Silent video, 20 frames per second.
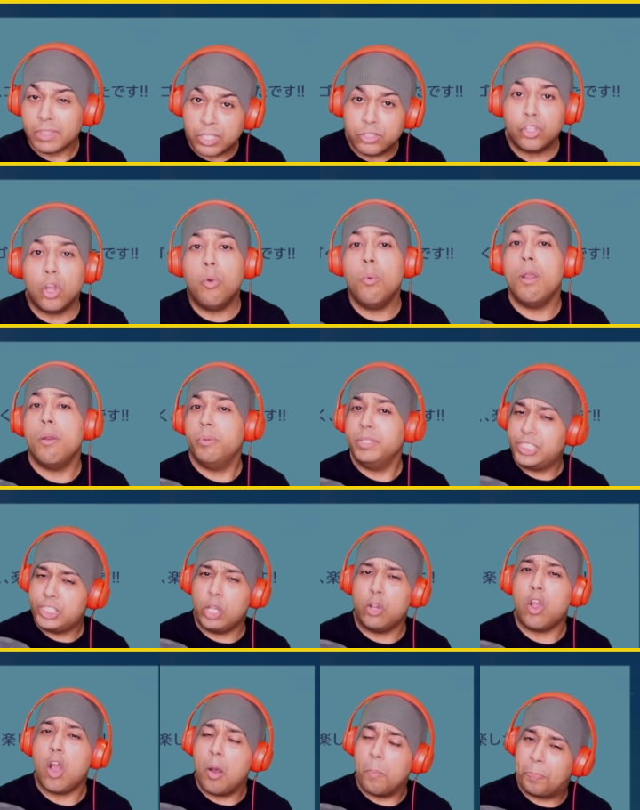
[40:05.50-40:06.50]
Don't worry, we're
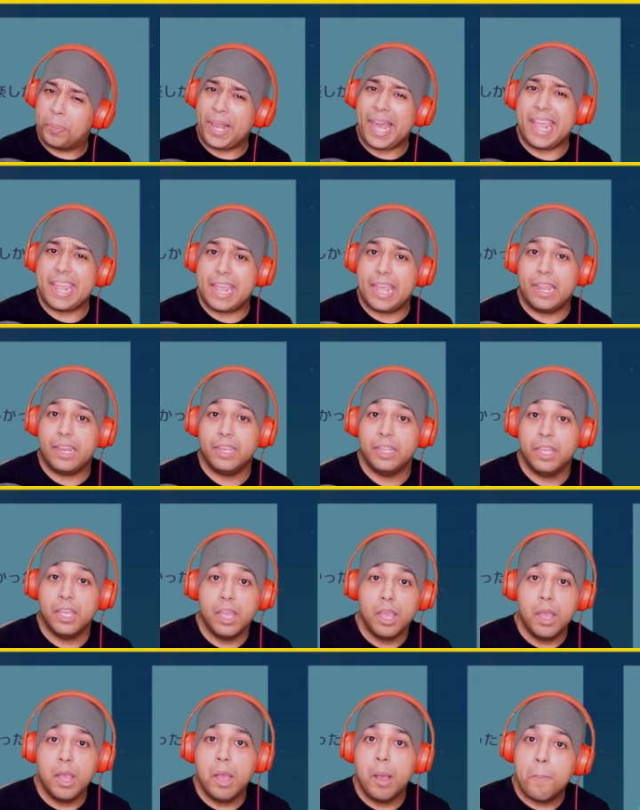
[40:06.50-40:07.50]
still gonna play it.
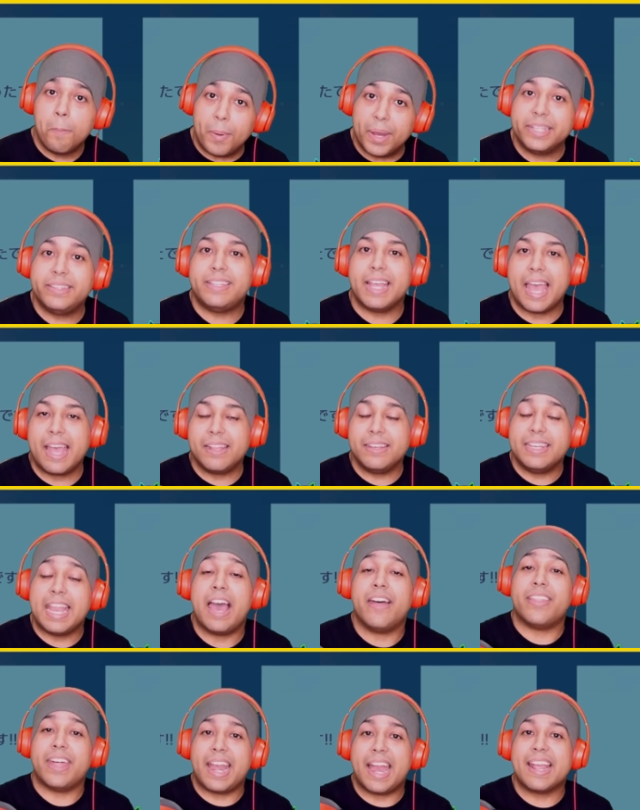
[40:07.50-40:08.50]
But that
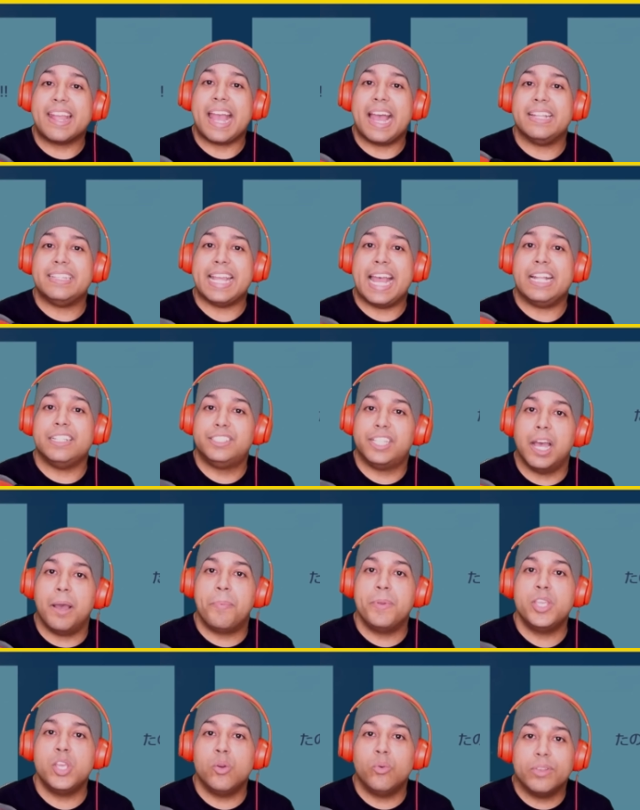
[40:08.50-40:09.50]
now that I got that
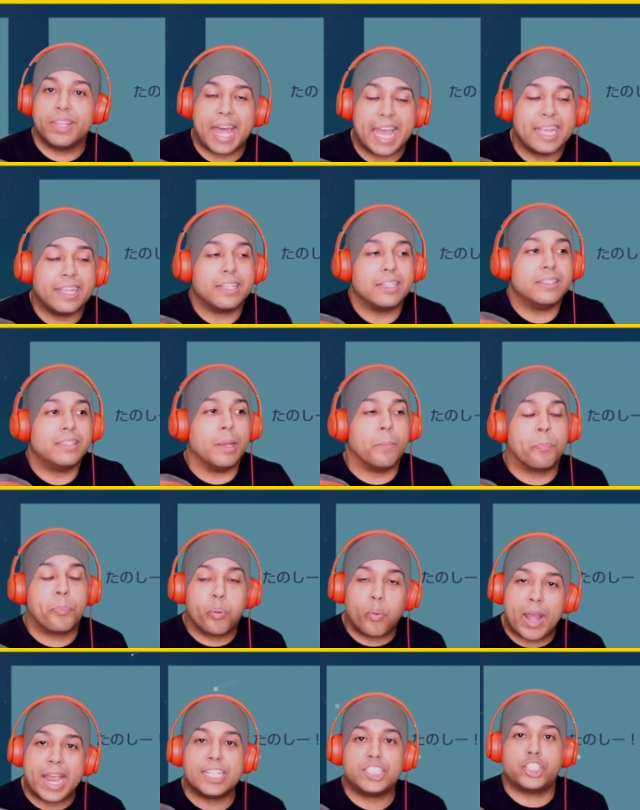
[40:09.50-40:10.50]
W, like the
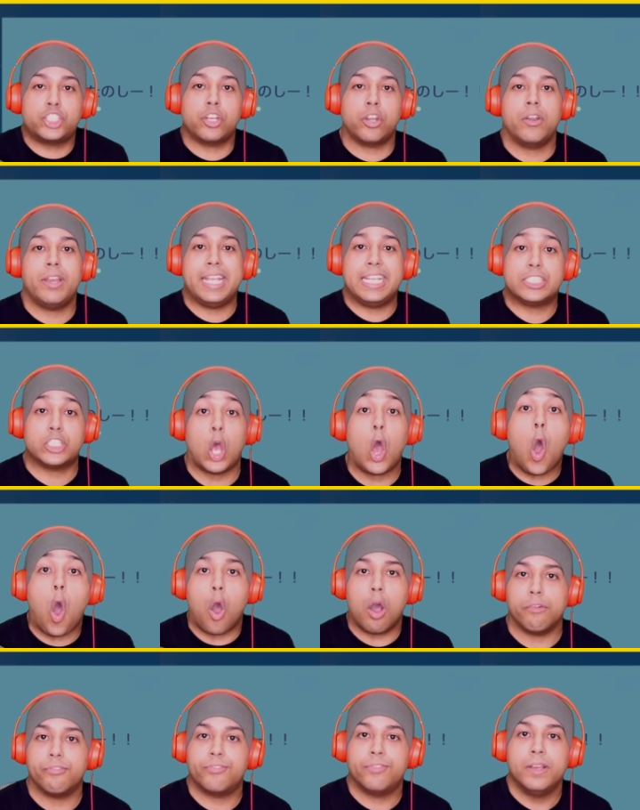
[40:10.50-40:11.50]
pressure is
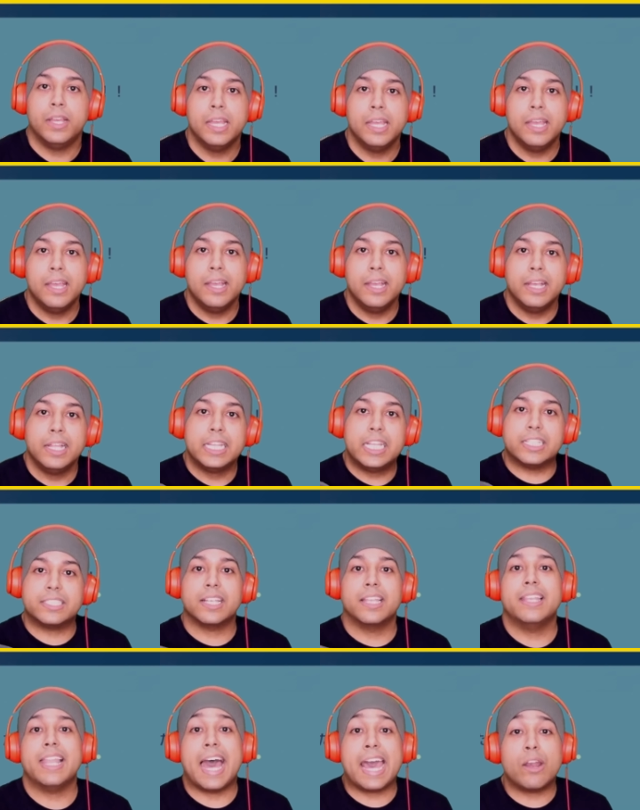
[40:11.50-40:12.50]
off. There's
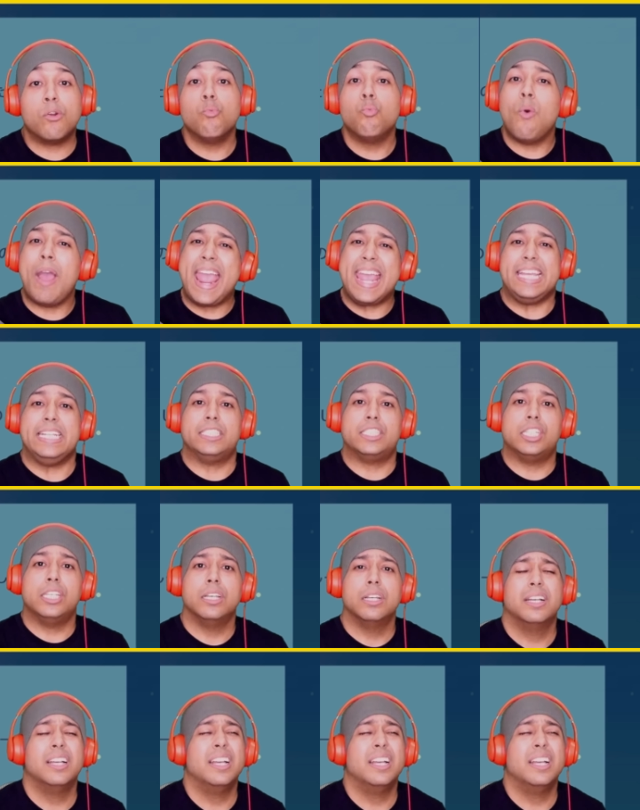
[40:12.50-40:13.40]
a lot of weight